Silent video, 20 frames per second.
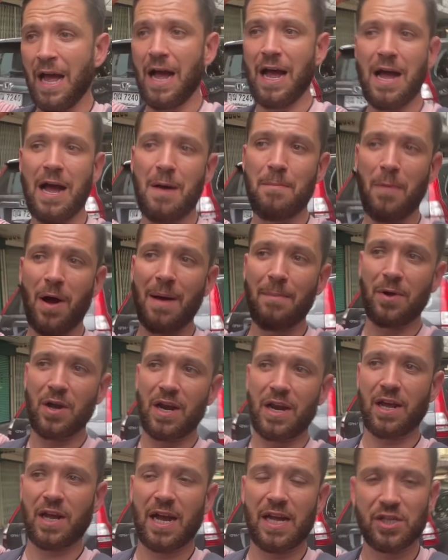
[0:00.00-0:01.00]
I'm
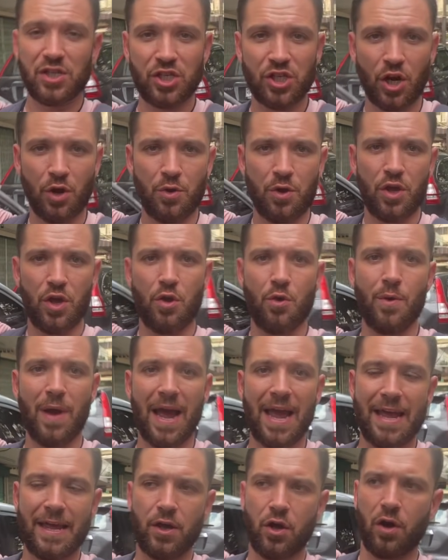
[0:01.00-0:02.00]
going to go and show you
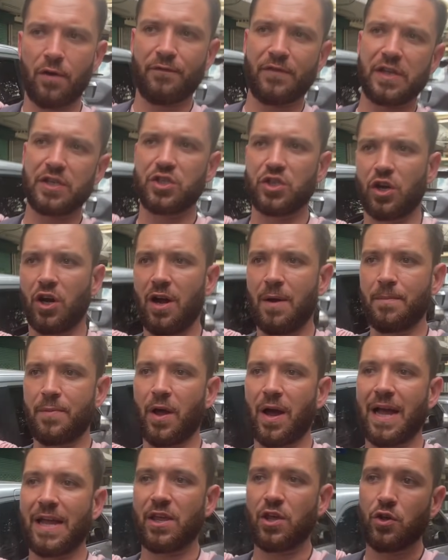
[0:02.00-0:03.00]
a coffee shop
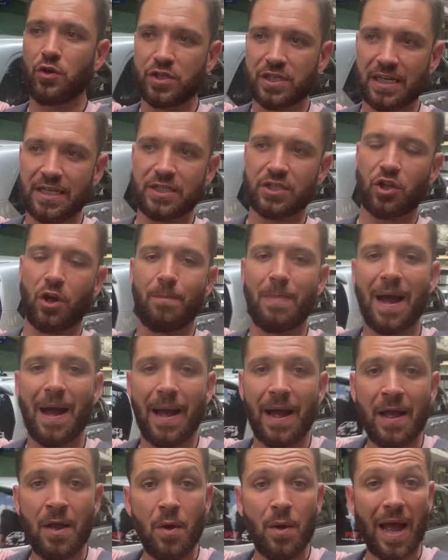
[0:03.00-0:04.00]
that I usually stop
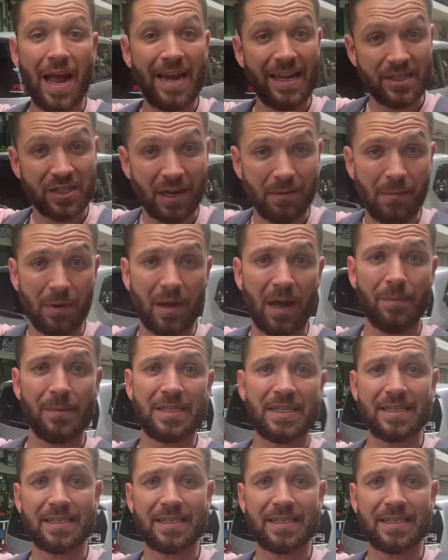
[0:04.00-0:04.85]
at anytime I'm coming to